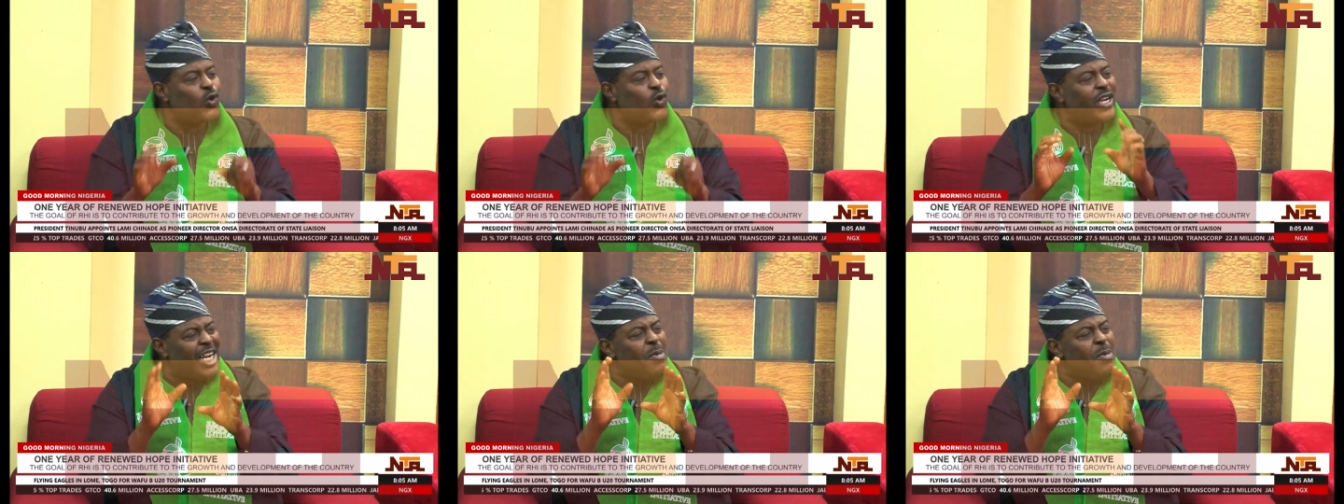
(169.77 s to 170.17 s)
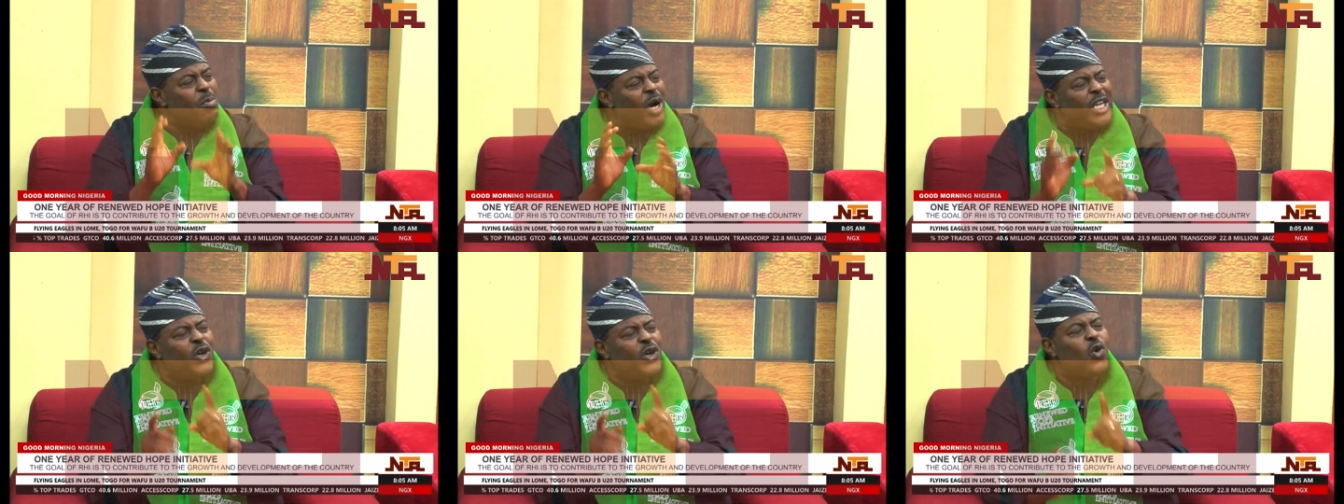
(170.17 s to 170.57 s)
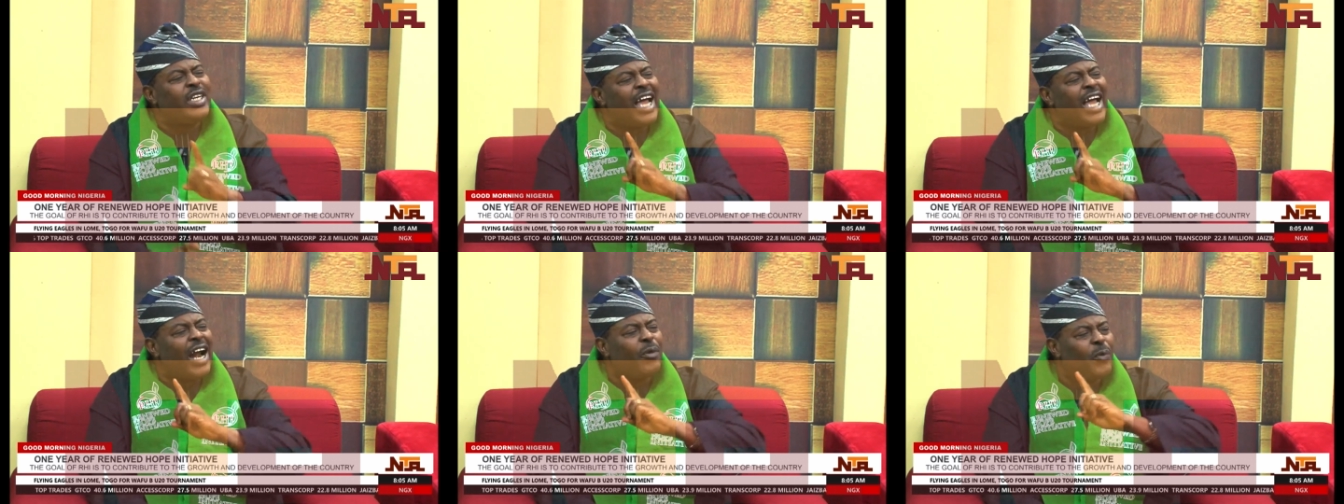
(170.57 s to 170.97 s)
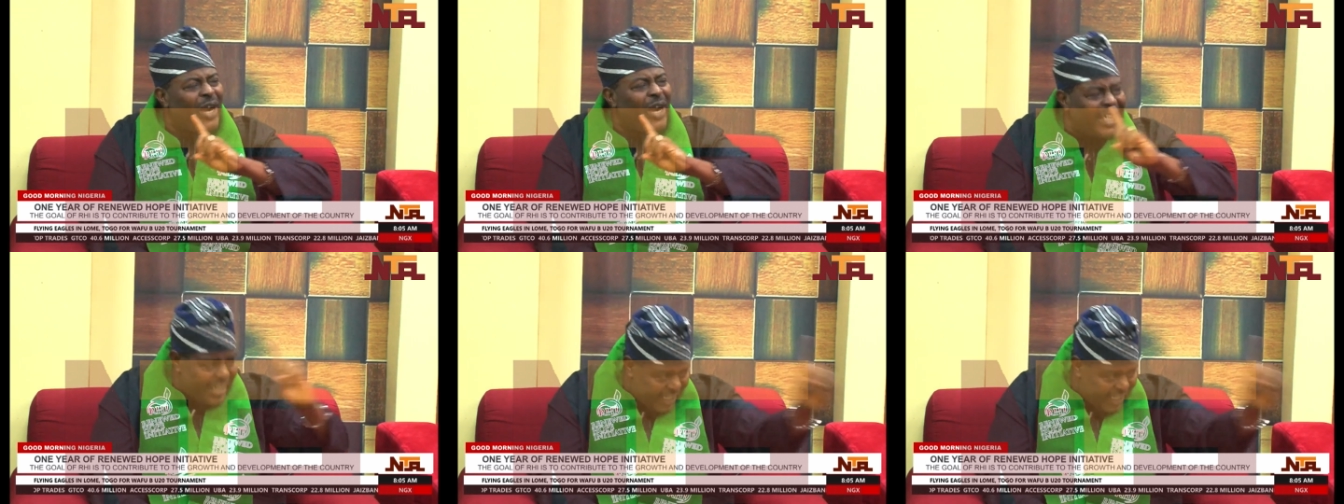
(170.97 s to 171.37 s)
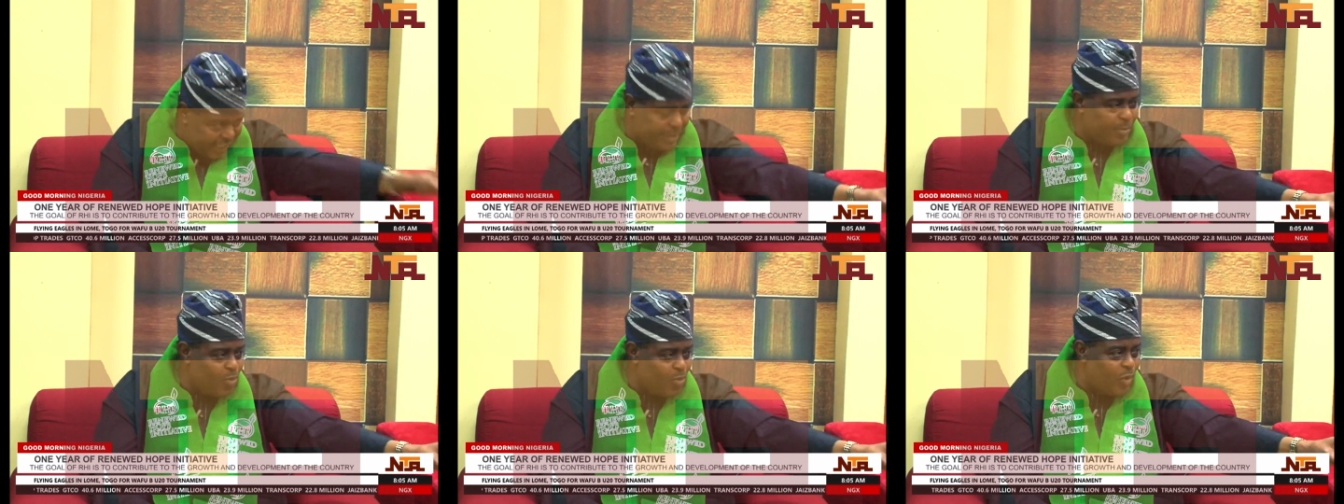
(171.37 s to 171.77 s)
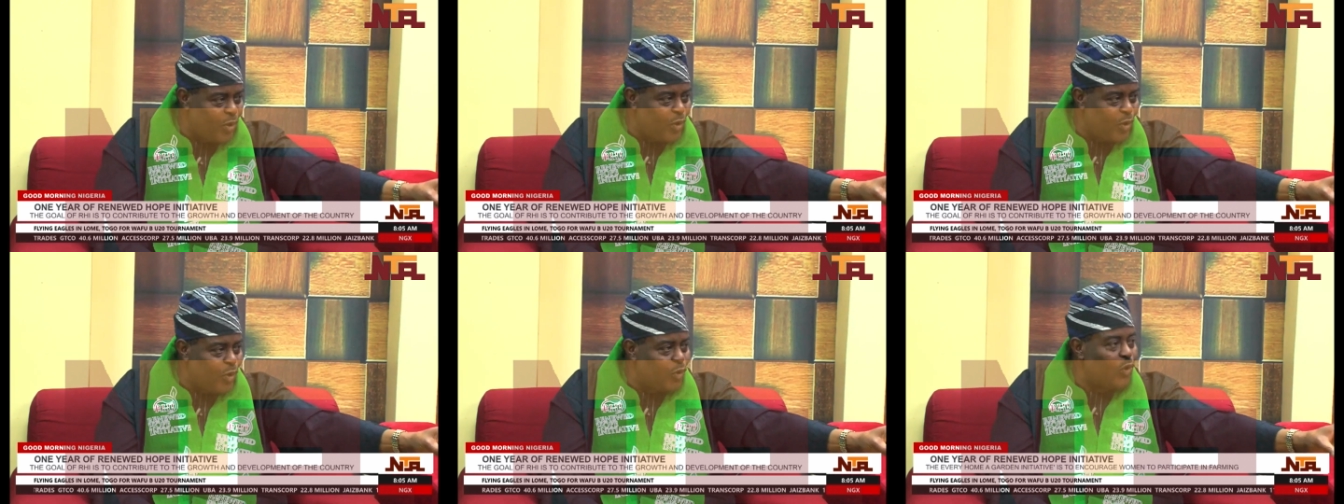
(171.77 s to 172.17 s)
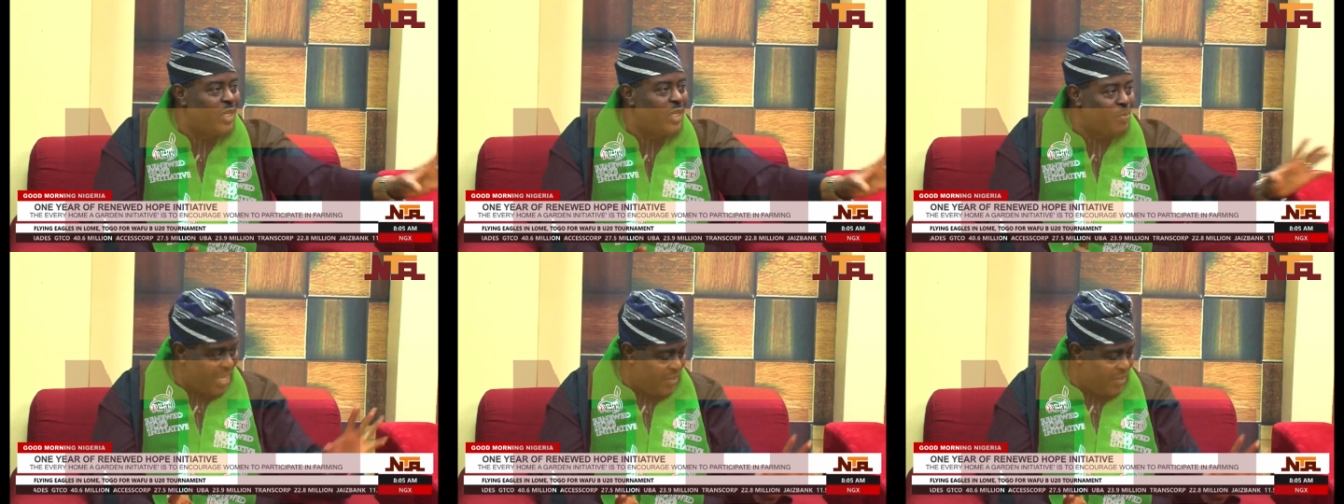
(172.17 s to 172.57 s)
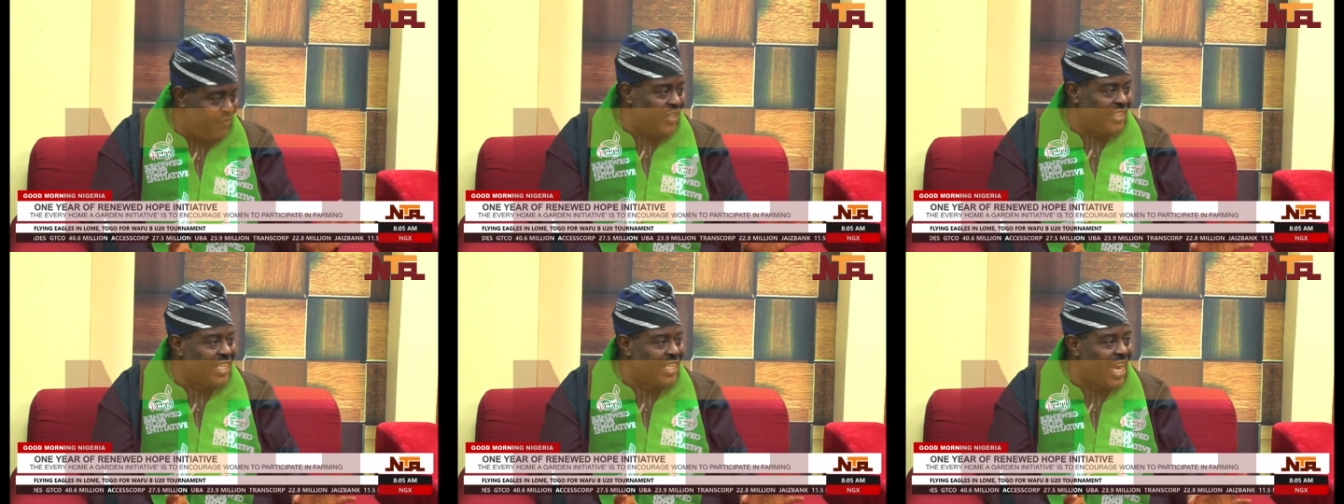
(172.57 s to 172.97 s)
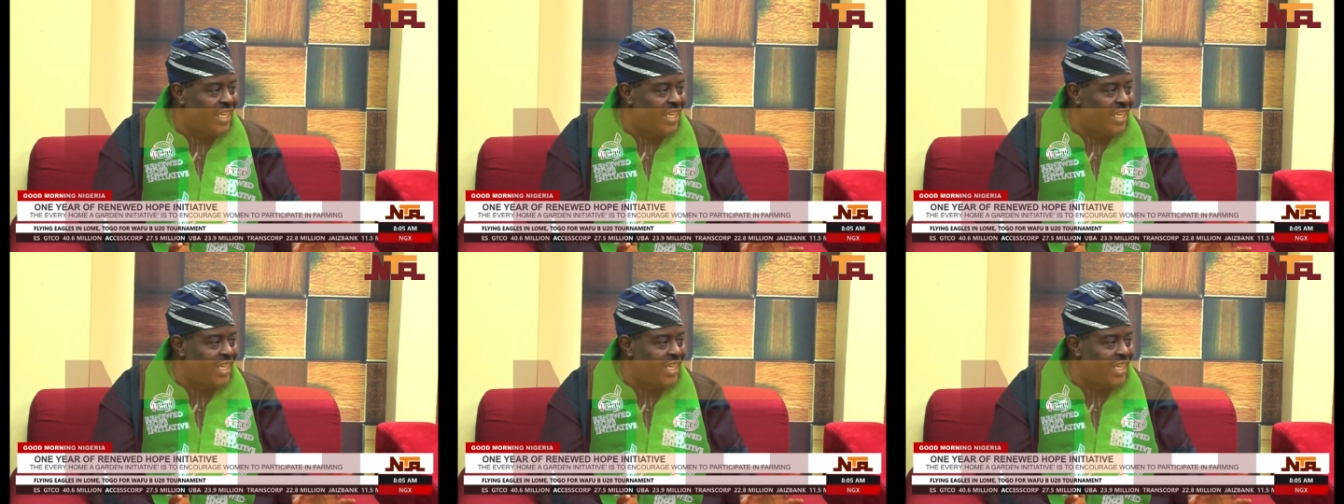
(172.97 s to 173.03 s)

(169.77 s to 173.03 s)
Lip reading: that the money go directly to the beneficiary.